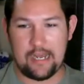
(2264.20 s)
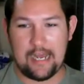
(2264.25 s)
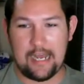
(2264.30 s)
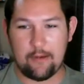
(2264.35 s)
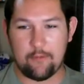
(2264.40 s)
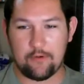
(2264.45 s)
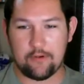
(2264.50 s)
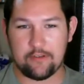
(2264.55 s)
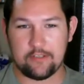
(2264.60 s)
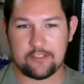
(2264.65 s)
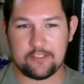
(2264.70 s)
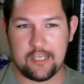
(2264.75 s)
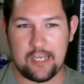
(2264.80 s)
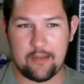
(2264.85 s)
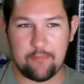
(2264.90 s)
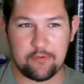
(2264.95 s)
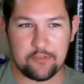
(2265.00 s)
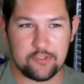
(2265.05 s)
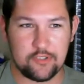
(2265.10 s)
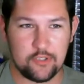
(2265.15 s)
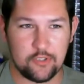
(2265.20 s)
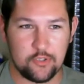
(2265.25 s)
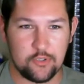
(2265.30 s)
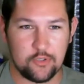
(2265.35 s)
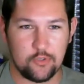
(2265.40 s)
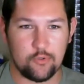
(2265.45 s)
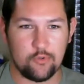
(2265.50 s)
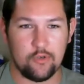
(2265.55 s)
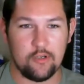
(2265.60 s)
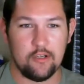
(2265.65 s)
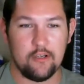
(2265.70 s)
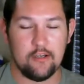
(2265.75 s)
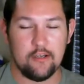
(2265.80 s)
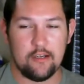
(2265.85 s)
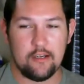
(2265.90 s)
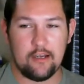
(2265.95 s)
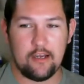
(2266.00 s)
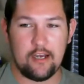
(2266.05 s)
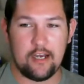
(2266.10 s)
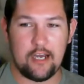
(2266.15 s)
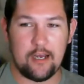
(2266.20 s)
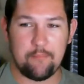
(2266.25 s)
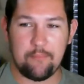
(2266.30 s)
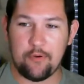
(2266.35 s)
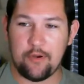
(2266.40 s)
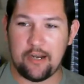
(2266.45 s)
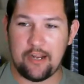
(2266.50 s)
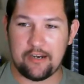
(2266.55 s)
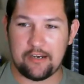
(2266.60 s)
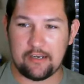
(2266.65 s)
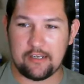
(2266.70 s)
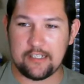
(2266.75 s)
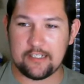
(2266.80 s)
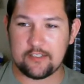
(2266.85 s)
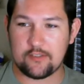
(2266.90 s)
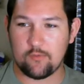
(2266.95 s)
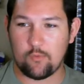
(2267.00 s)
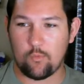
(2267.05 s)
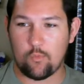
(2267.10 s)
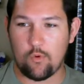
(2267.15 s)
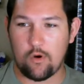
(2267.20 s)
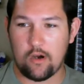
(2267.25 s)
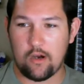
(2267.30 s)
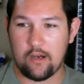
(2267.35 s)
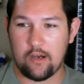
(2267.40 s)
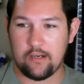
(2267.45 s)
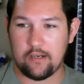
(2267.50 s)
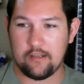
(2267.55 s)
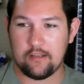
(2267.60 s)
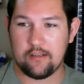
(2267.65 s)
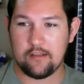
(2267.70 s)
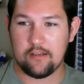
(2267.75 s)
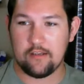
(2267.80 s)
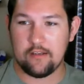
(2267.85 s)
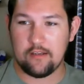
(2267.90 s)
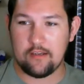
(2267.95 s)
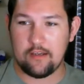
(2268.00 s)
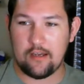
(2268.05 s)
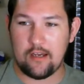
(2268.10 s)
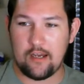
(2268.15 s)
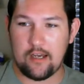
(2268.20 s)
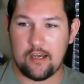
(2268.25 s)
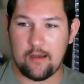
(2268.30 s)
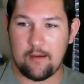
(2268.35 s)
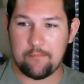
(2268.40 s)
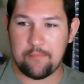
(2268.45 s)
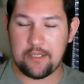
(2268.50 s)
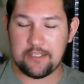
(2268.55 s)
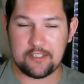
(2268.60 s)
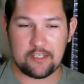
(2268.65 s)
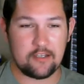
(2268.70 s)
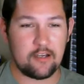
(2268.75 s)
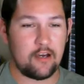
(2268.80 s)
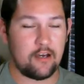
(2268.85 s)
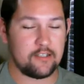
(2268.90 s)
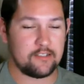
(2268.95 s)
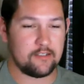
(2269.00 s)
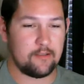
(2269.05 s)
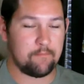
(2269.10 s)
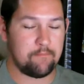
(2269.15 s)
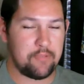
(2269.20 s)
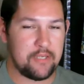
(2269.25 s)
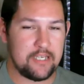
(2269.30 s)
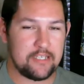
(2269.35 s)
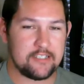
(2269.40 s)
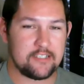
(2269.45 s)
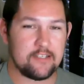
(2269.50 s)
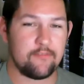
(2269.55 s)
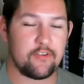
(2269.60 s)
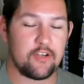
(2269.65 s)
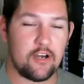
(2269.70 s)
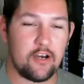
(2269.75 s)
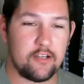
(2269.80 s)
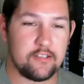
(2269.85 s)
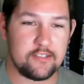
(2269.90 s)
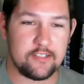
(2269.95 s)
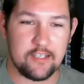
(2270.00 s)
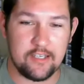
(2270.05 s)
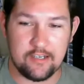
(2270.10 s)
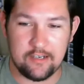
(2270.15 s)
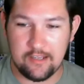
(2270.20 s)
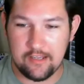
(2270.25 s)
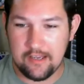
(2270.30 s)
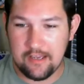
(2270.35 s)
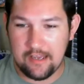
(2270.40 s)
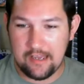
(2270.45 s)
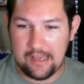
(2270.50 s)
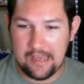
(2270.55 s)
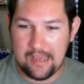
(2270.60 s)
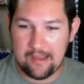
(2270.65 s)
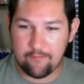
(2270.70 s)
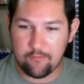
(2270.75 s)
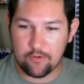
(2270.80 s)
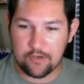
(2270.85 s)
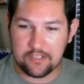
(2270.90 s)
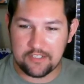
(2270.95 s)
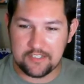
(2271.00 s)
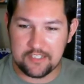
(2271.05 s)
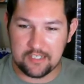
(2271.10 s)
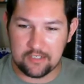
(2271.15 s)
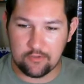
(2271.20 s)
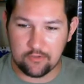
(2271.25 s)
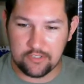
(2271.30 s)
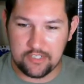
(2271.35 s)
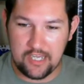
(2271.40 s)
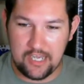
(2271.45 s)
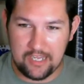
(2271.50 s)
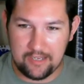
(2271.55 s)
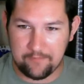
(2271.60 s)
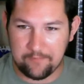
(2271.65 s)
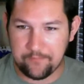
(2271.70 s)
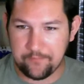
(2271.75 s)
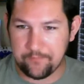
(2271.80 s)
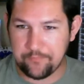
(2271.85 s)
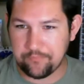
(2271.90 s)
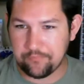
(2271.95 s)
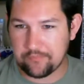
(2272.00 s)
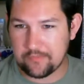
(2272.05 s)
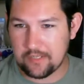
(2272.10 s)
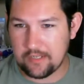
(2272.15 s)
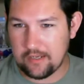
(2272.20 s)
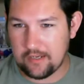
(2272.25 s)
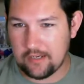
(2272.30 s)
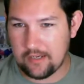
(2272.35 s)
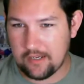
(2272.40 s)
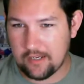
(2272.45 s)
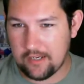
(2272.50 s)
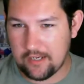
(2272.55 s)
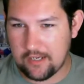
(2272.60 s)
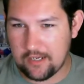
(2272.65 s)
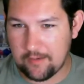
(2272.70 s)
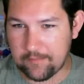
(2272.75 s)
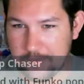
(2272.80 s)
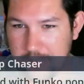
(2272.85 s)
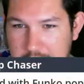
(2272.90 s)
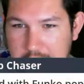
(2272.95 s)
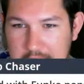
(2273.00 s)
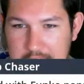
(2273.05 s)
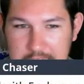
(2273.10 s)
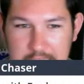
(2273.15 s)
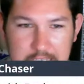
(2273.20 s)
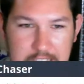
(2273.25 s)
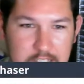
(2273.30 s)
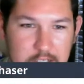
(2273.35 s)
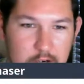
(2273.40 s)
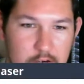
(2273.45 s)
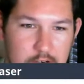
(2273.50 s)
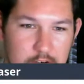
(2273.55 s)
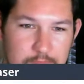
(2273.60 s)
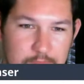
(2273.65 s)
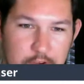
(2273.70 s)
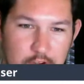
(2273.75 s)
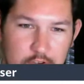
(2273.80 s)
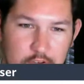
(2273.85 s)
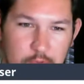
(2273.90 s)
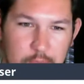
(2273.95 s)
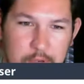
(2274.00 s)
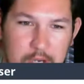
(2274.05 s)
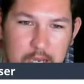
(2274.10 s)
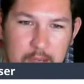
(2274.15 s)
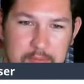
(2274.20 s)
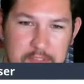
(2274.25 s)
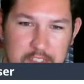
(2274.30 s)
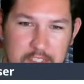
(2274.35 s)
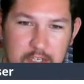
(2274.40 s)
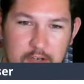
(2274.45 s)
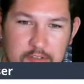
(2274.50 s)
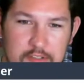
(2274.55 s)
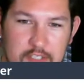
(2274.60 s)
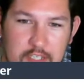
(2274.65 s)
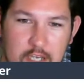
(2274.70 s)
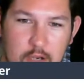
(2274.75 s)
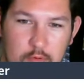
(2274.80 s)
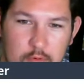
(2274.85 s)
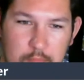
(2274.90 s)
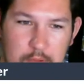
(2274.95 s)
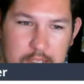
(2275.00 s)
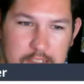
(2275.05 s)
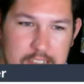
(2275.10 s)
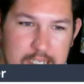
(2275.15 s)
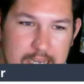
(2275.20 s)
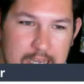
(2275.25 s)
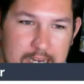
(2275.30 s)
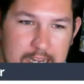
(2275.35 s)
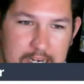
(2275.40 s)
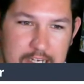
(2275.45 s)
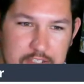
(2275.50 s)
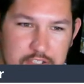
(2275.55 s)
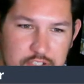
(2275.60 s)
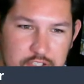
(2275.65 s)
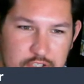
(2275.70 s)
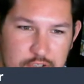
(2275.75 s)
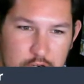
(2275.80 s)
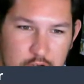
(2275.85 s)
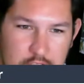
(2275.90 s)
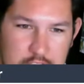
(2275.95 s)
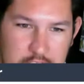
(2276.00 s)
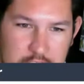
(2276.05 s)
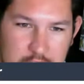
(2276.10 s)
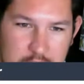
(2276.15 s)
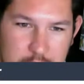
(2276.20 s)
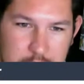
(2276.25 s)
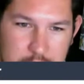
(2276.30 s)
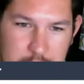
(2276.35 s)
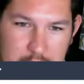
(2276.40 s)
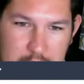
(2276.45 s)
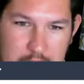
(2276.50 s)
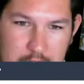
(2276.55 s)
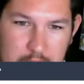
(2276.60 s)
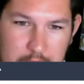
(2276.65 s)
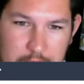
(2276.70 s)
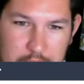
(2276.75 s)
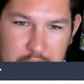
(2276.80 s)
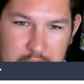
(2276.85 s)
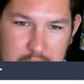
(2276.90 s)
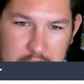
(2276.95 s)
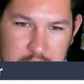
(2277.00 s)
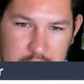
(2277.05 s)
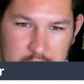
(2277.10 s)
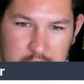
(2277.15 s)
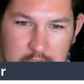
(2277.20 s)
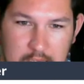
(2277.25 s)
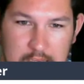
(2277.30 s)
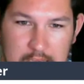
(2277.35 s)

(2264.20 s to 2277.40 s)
I was able to um, put out at least one um, piece of con- piece of content every single day. Um, yeah, I started Funko Pops years ago when my dad had a stroke to get mind off things.